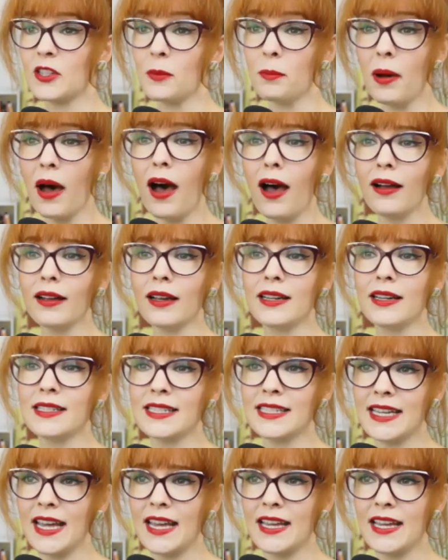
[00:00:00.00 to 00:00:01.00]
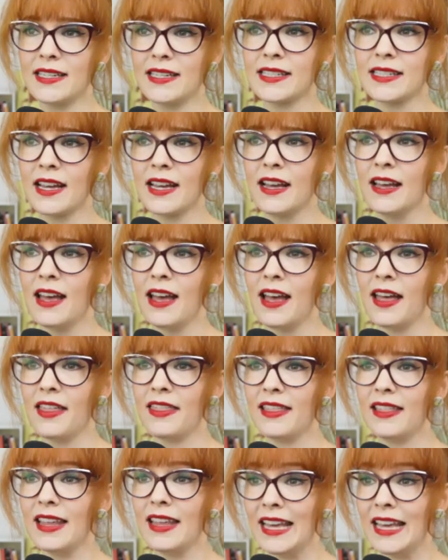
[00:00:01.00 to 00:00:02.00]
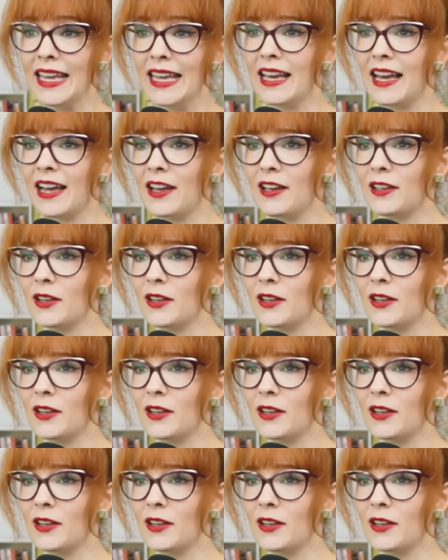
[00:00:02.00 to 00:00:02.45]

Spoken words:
Parker says here,